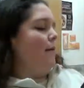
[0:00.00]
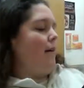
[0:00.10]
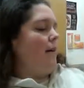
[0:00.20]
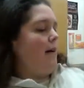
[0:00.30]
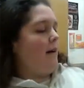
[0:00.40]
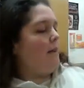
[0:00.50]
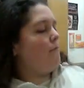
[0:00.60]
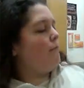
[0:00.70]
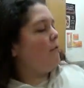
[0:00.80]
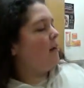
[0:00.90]

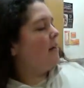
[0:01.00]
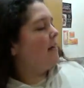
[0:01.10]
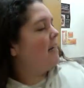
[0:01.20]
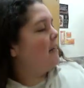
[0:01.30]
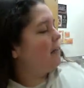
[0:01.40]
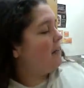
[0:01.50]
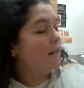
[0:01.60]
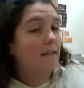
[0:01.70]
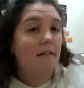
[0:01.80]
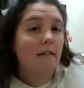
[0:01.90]
Praline
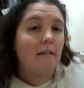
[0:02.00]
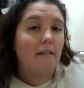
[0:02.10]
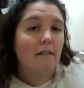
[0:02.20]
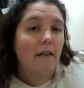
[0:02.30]
Hearts.